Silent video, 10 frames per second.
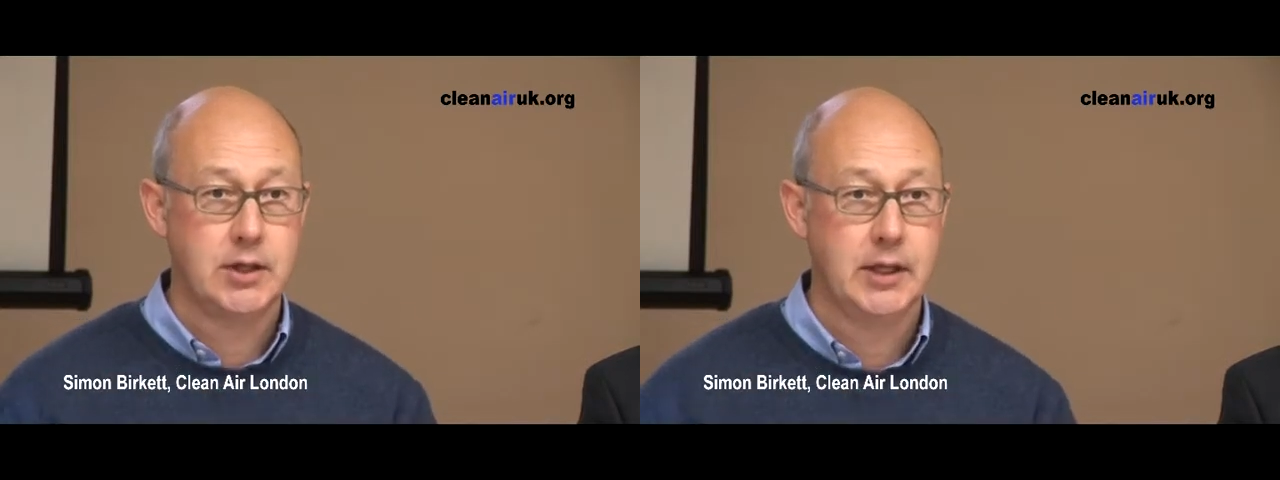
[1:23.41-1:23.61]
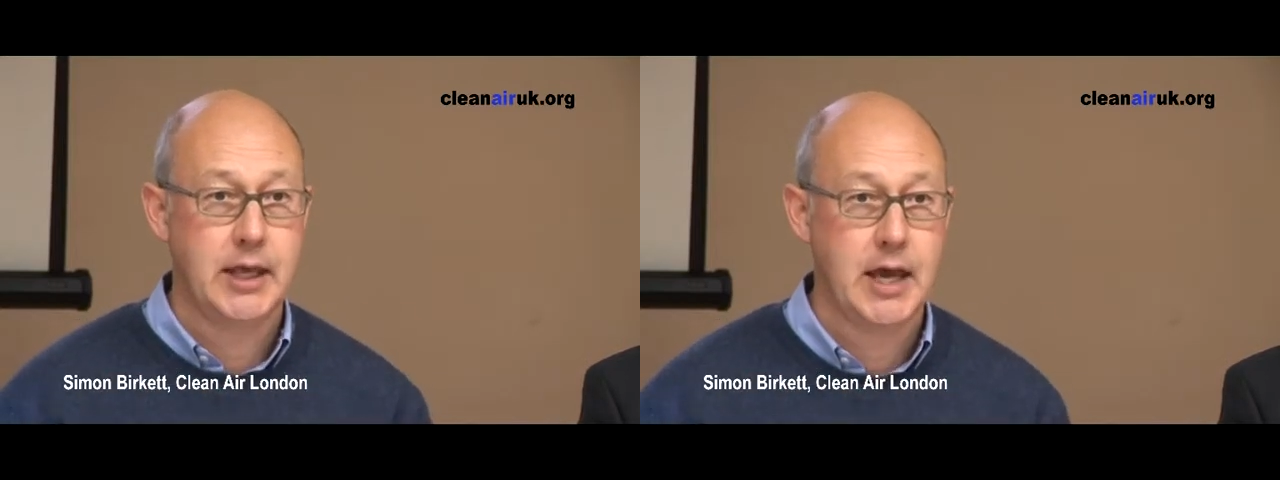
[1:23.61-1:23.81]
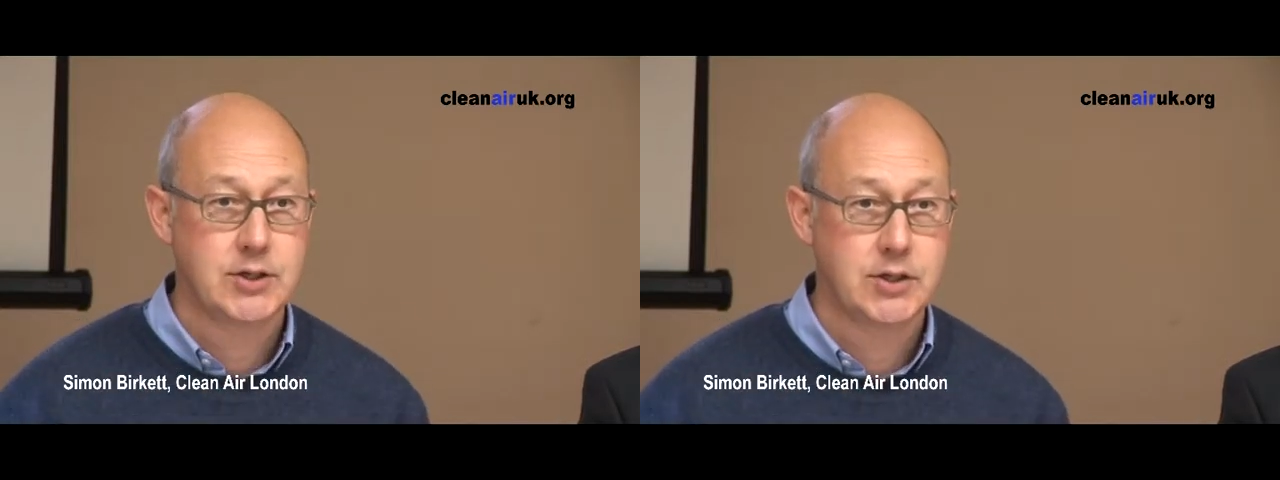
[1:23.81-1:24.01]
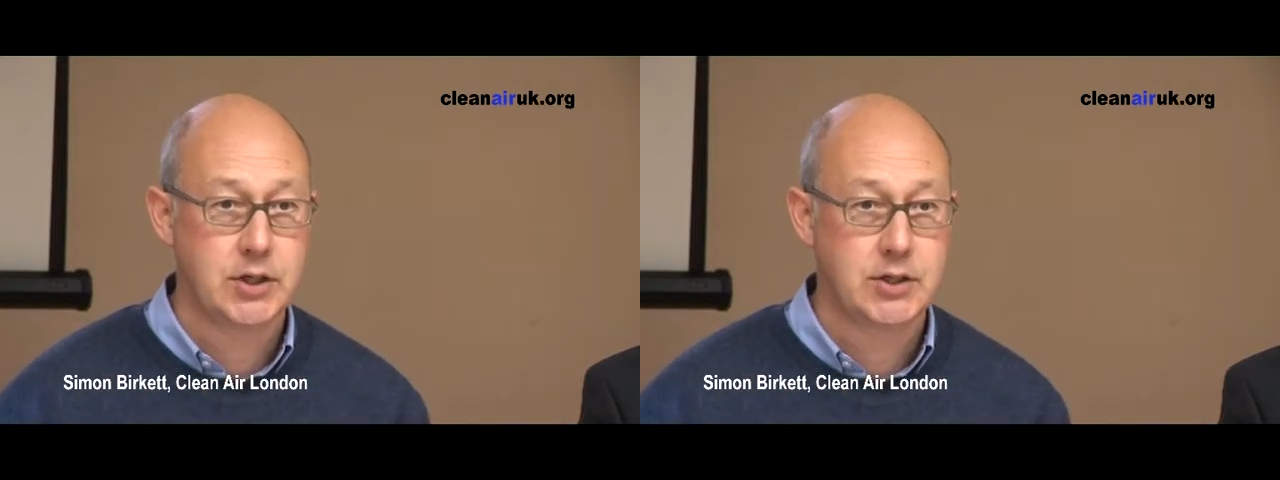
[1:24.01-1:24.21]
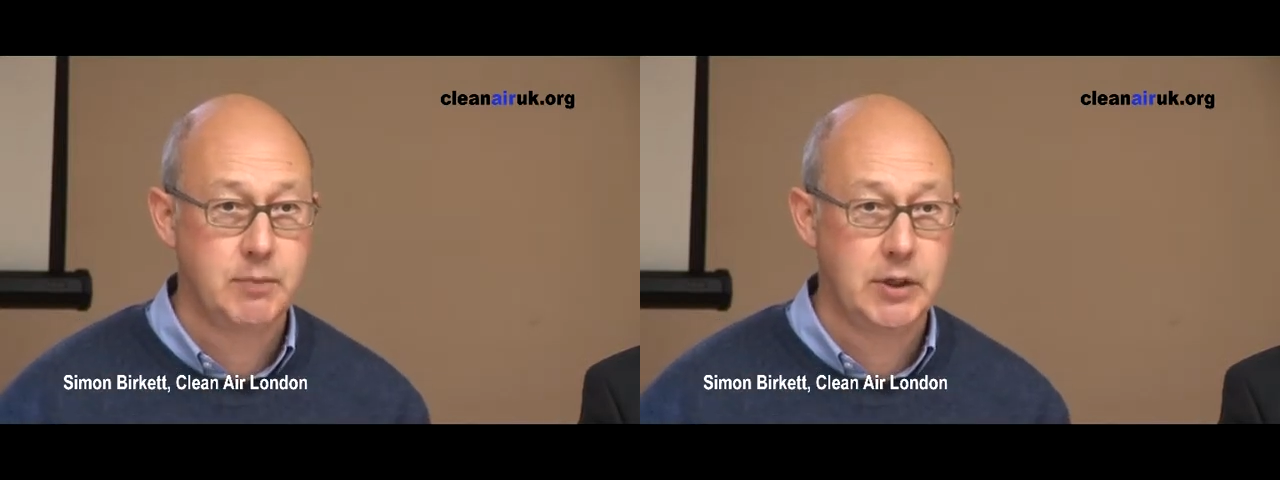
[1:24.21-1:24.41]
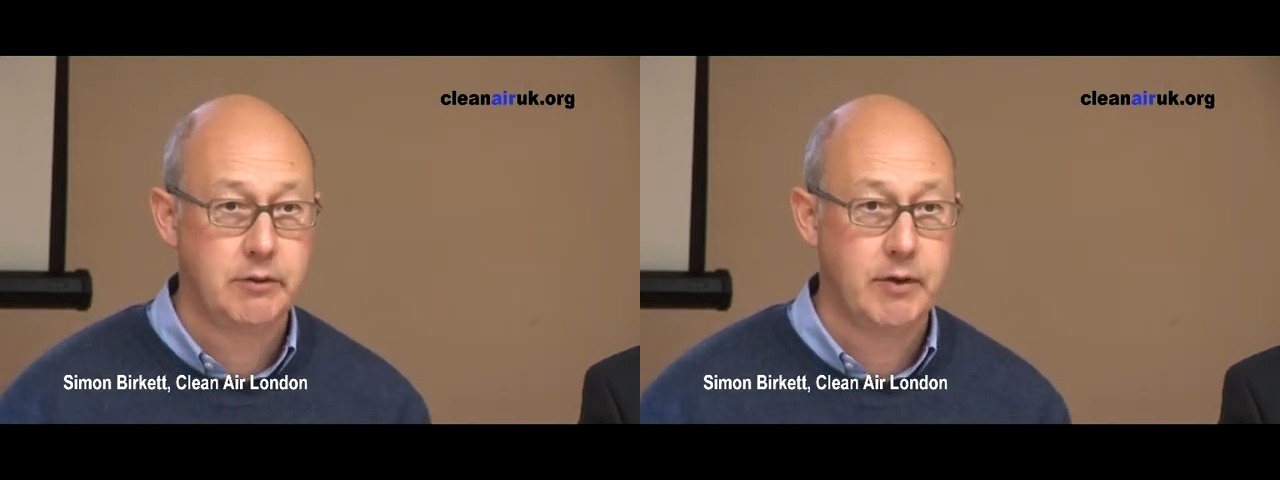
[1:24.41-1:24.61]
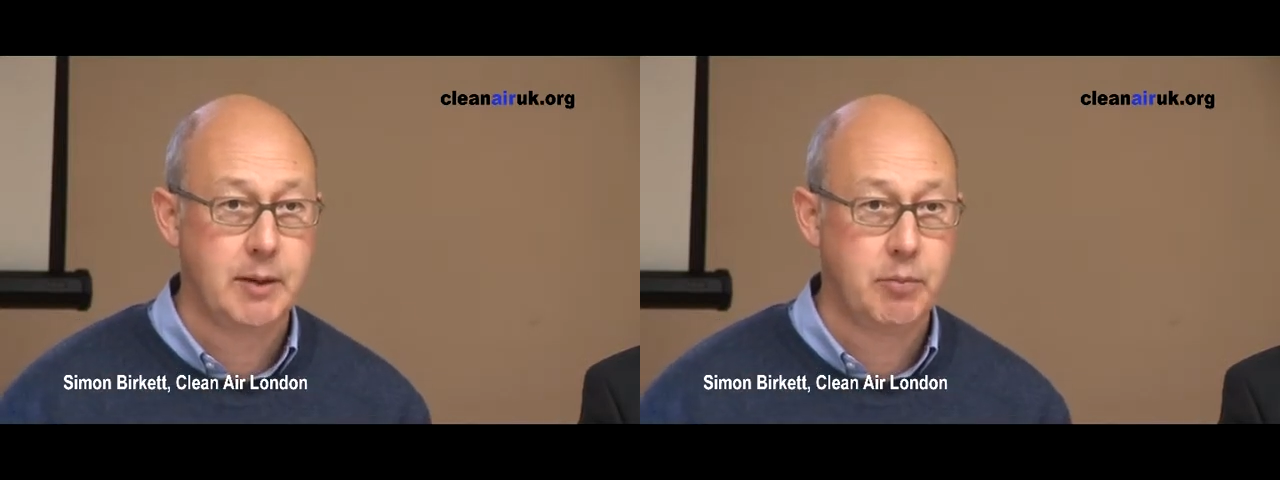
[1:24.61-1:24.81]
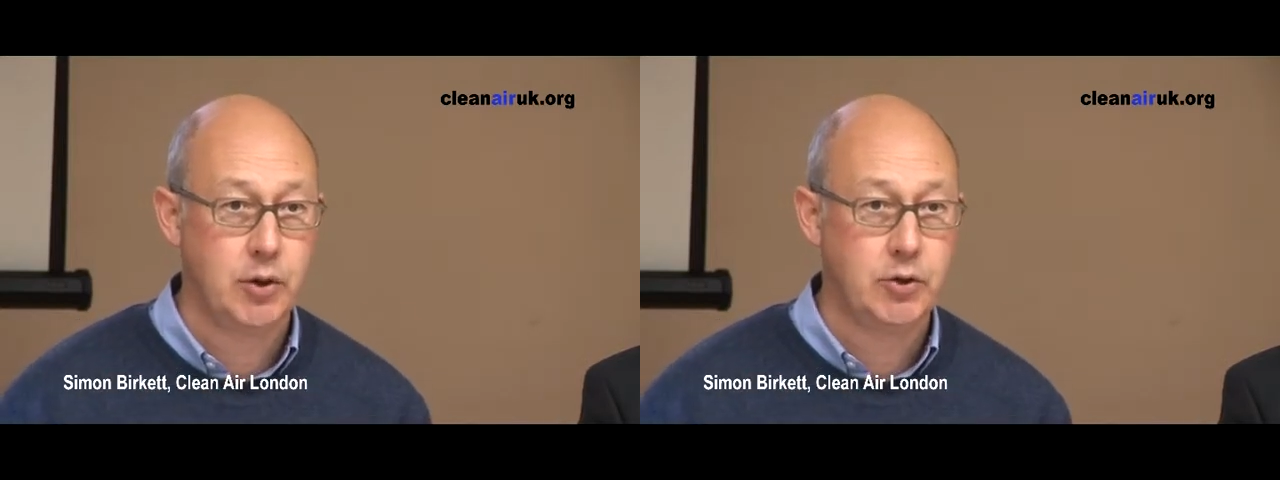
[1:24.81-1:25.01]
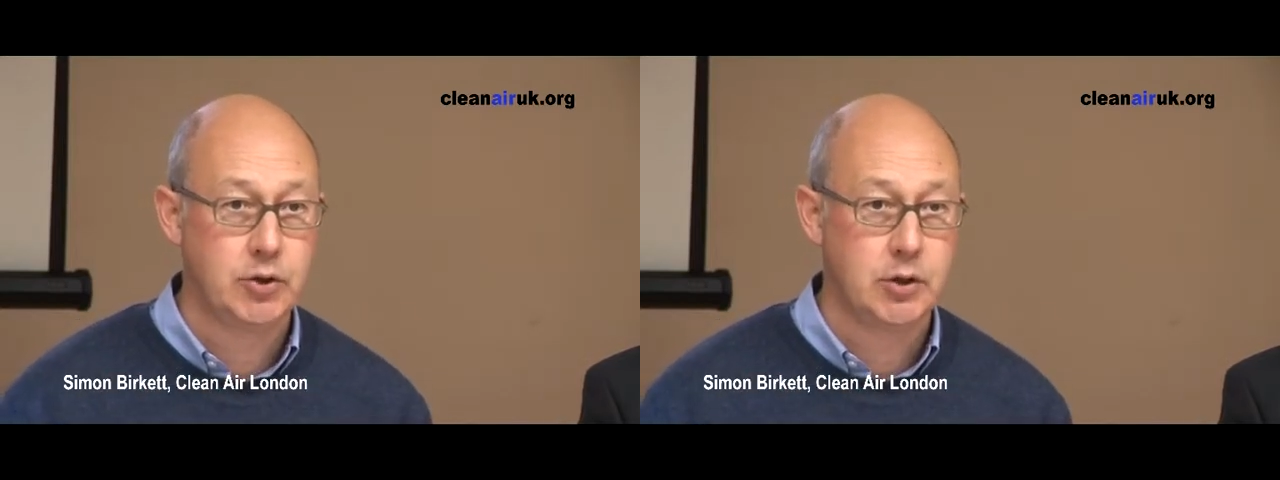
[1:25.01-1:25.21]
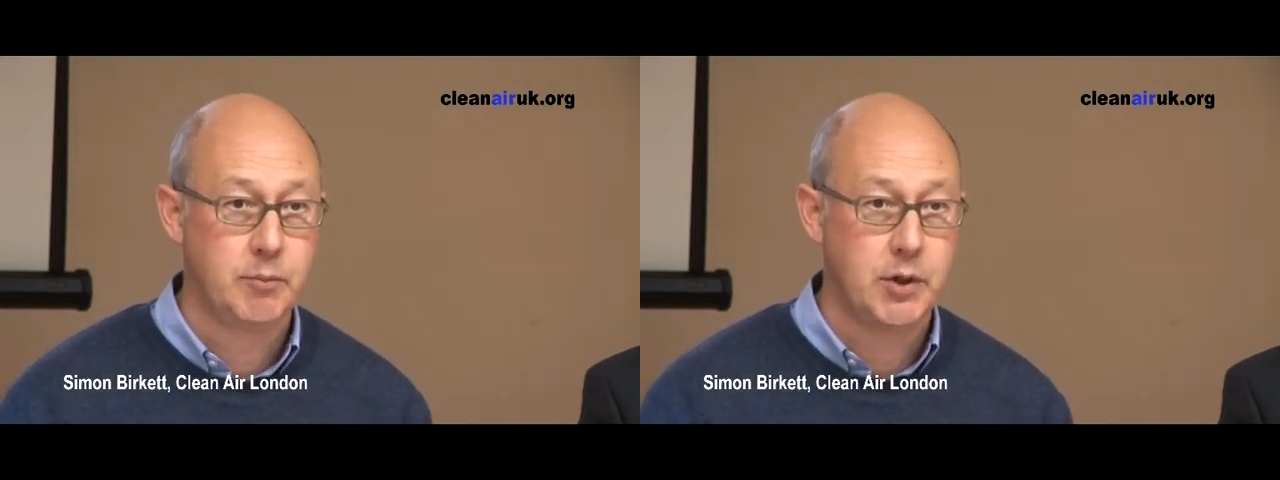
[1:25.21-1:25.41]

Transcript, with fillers: in the gaseous bit of air pollution,